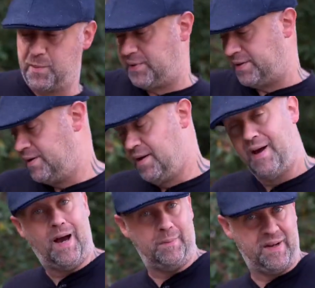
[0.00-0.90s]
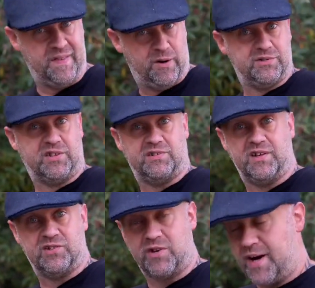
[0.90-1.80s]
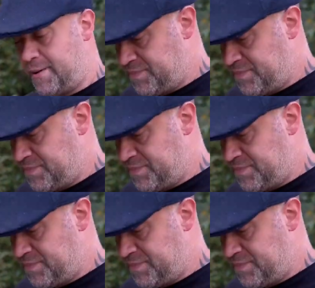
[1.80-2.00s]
but how many of those exist, right?